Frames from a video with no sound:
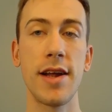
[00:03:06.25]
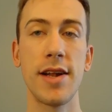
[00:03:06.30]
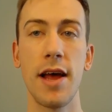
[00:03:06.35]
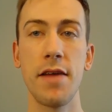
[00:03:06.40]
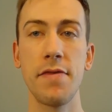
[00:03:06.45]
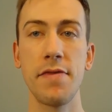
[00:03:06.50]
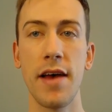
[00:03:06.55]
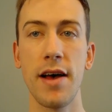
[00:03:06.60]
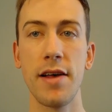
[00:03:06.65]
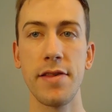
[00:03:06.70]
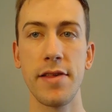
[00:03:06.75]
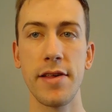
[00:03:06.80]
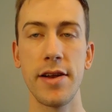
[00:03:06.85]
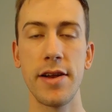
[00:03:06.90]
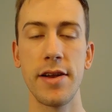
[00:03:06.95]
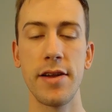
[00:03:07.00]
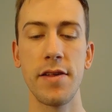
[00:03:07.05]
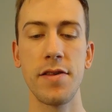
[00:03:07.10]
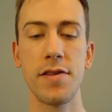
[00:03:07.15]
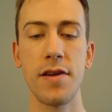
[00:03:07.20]
that
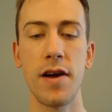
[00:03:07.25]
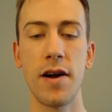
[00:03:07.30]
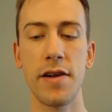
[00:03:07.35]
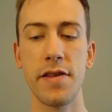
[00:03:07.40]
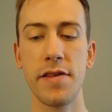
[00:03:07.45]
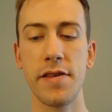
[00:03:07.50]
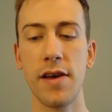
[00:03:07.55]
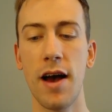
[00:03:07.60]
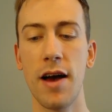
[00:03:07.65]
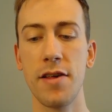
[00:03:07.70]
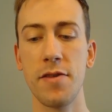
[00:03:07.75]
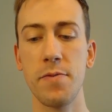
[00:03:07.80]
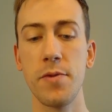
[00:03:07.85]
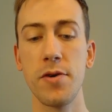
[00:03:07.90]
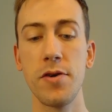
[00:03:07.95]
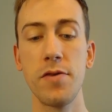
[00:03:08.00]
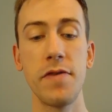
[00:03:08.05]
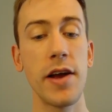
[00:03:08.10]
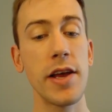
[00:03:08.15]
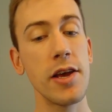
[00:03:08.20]
10,000 Stardust cost
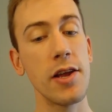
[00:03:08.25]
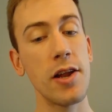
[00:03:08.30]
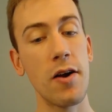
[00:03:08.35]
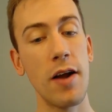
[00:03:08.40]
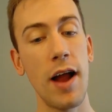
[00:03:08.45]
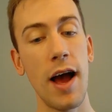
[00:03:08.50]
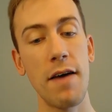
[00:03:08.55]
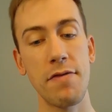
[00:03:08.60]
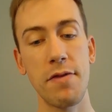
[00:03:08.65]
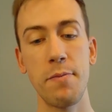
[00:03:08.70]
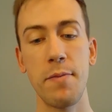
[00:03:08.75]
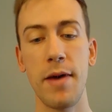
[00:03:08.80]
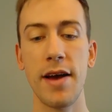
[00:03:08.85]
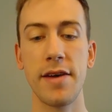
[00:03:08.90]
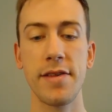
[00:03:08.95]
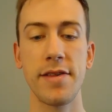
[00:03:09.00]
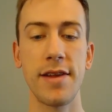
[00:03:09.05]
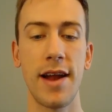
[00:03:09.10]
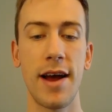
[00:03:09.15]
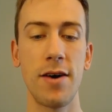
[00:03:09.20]
move, and you don't have to
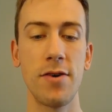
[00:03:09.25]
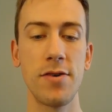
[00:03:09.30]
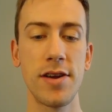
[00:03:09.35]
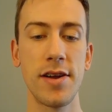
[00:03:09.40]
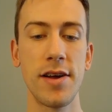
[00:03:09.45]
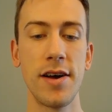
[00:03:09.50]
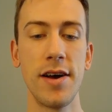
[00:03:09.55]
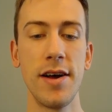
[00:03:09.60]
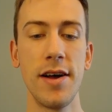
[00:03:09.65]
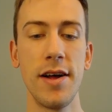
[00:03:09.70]
max it out.